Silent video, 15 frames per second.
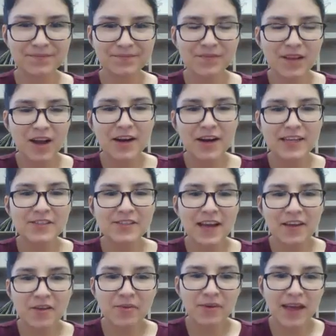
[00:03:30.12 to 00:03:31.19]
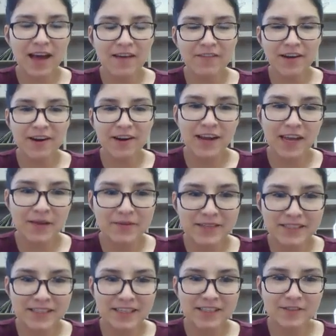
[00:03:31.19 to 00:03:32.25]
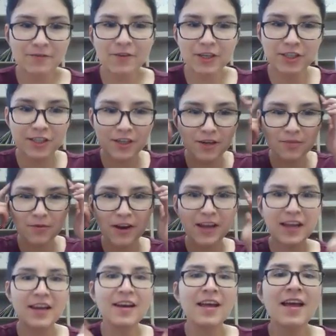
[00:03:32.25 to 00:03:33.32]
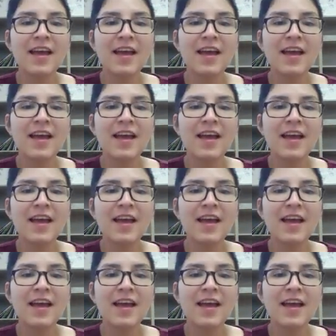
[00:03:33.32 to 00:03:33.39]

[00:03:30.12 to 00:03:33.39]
Alright, so now that we have our ABCs fresh in our brain